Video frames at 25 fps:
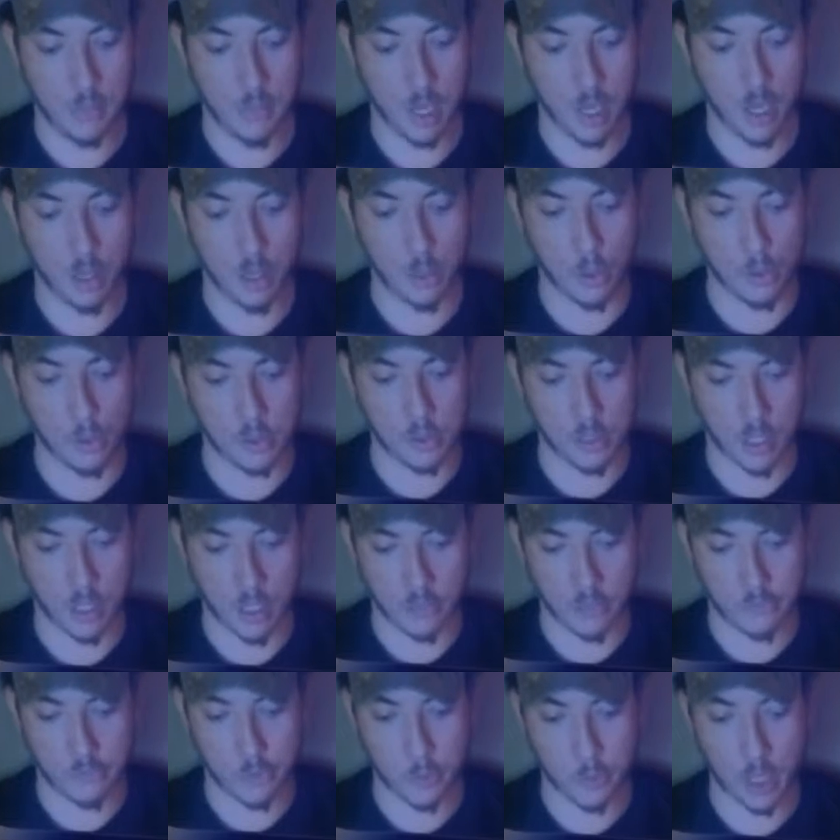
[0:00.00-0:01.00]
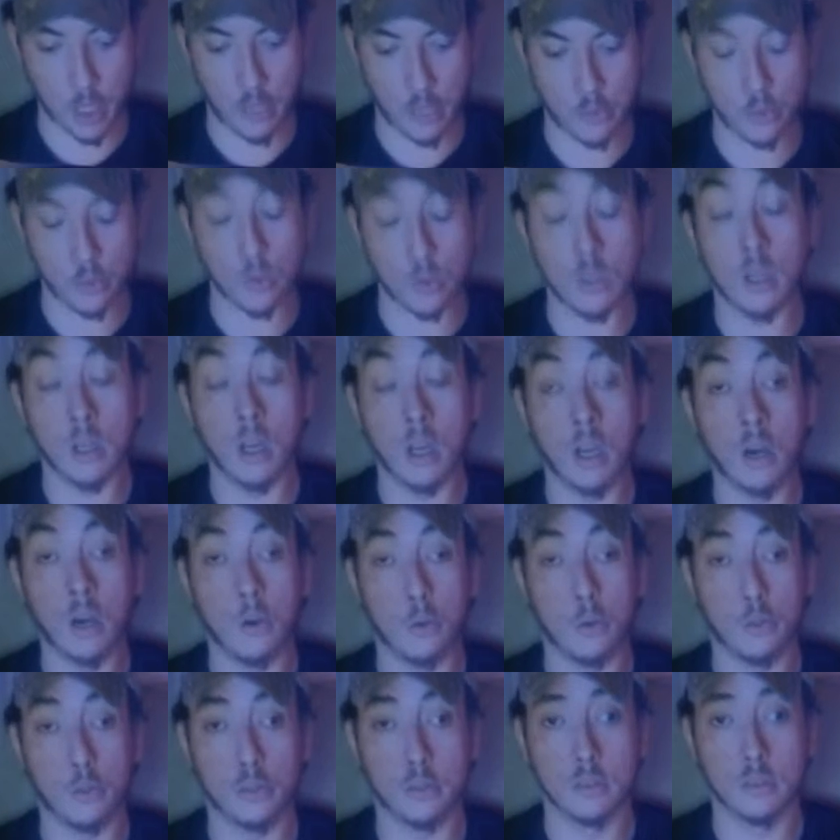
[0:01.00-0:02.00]
Power was out for about 3 hours,
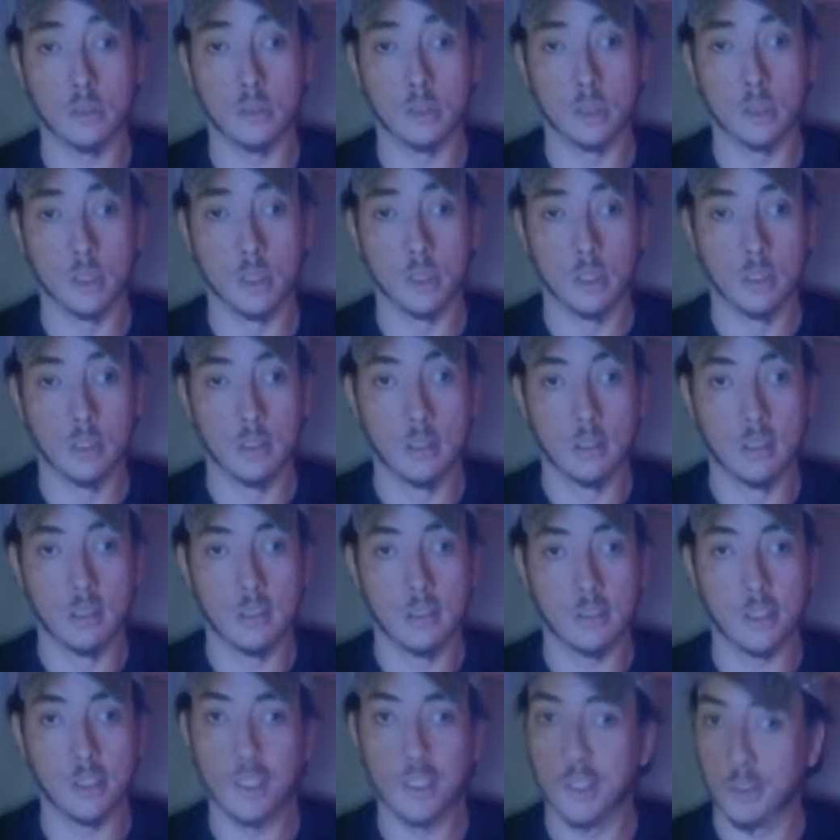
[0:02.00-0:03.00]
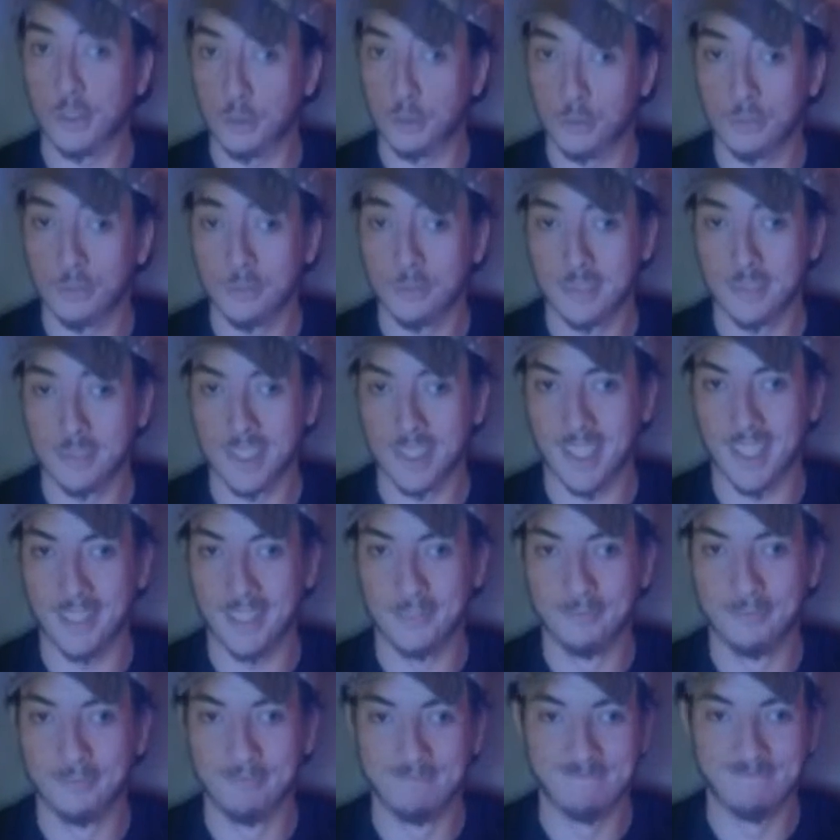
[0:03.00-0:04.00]
so yeah,
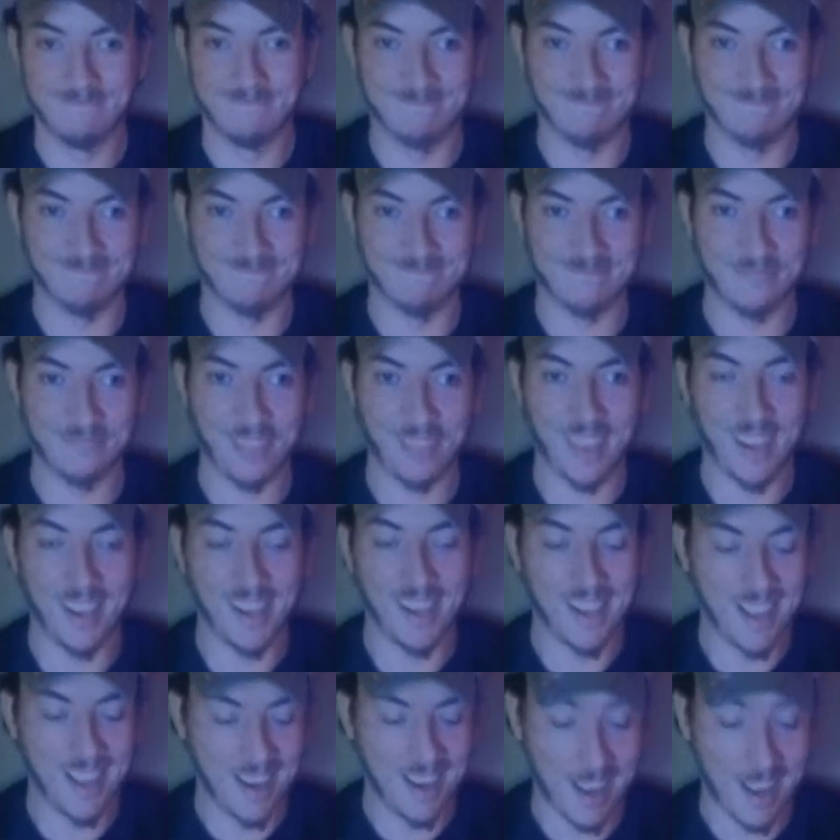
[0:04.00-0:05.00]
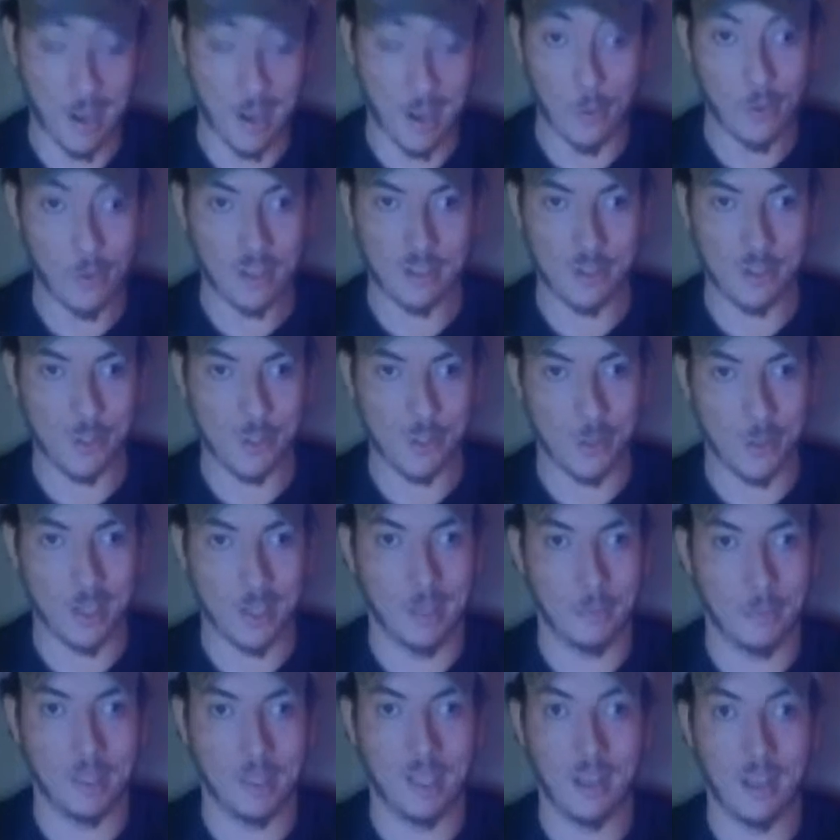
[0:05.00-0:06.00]
I wasn't too
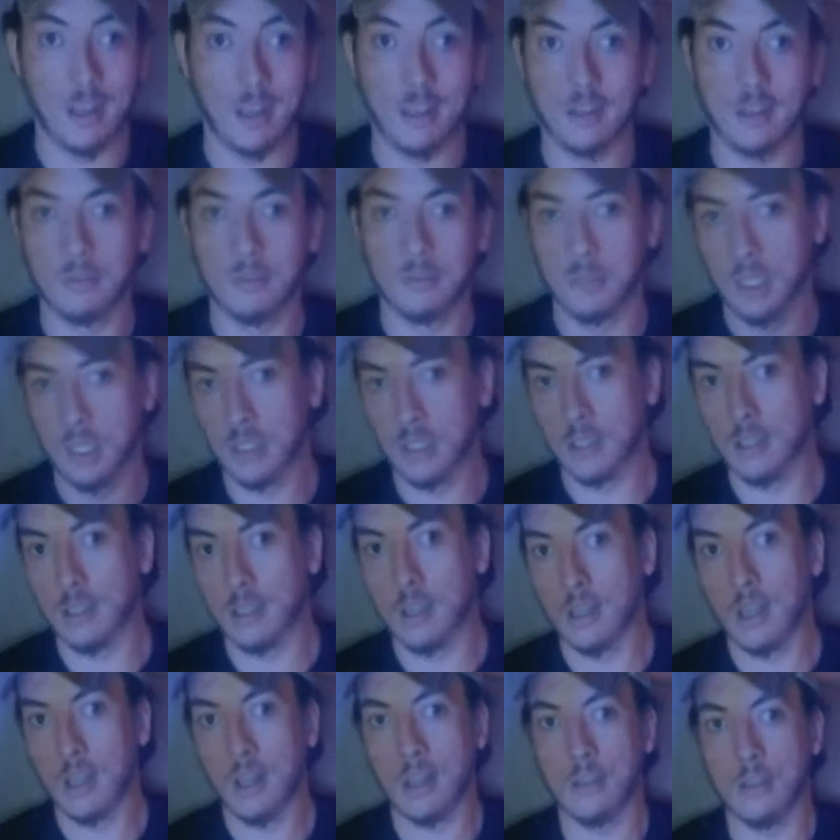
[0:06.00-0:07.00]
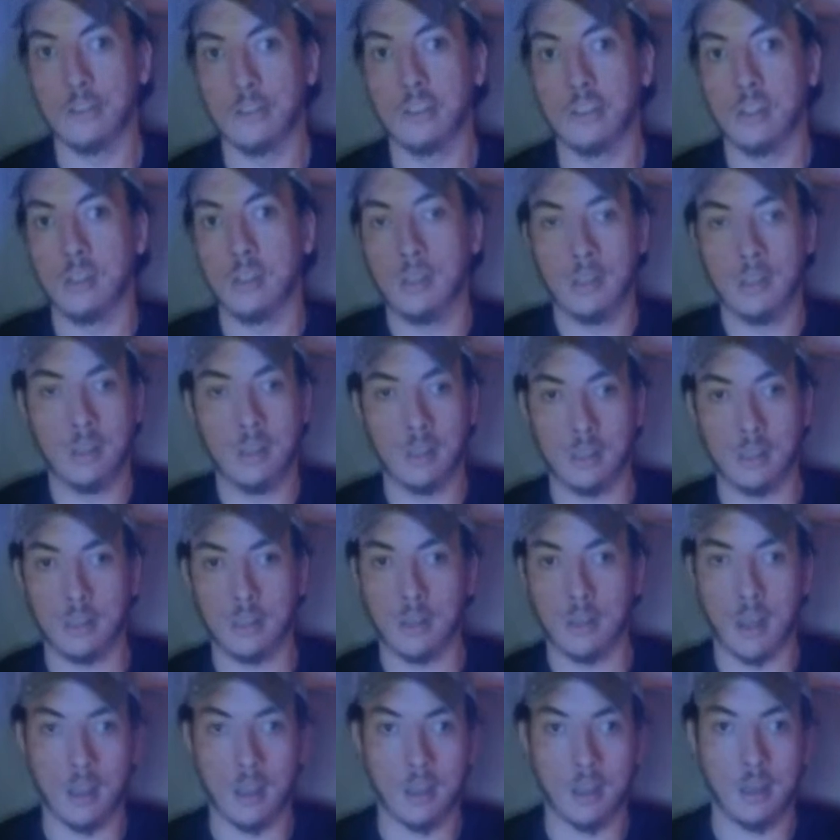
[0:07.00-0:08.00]
happy. I love my technology,
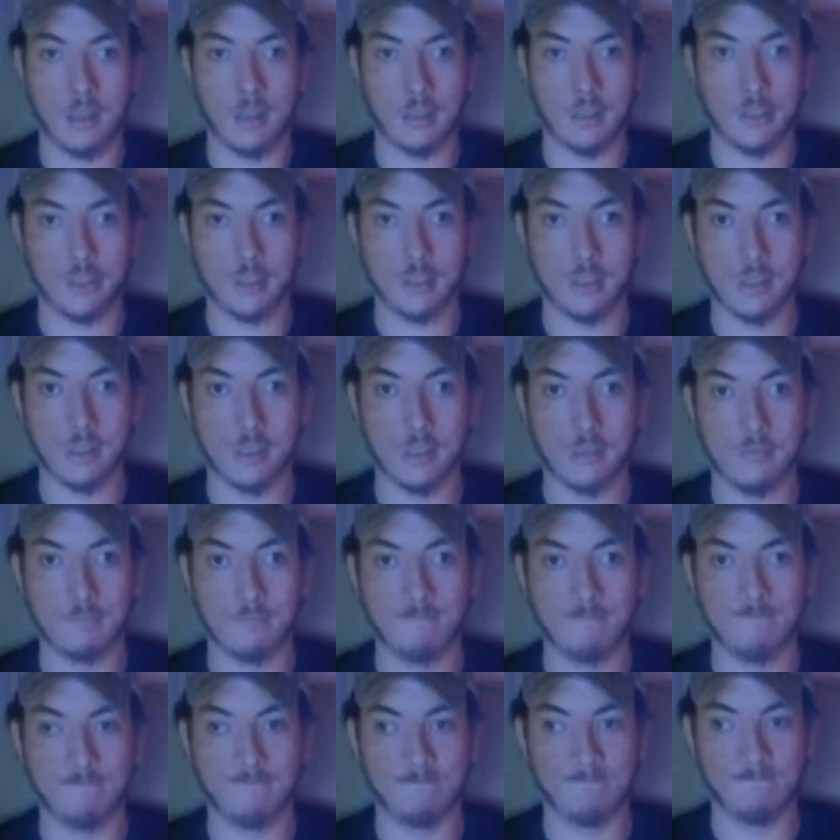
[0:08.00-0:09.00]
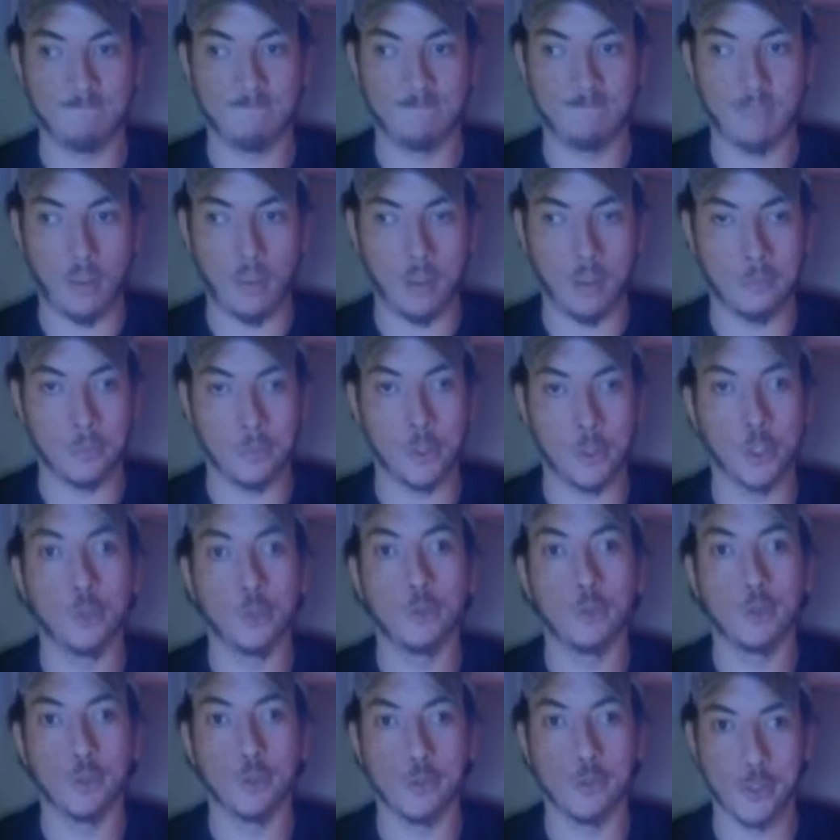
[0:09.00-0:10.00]
and I'm too
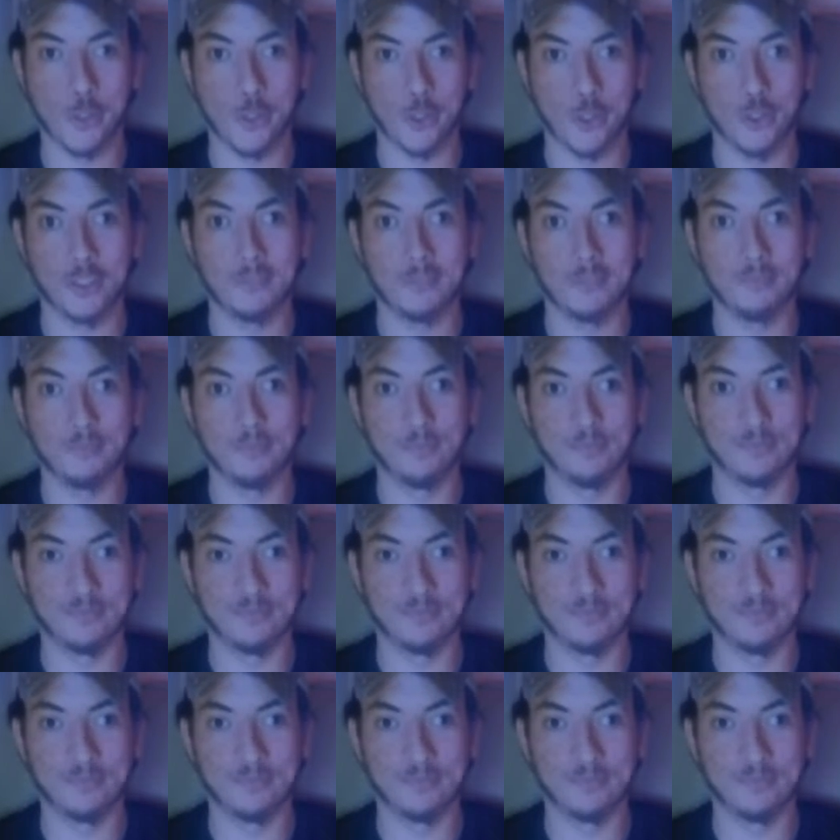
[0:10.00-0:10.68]
used to it.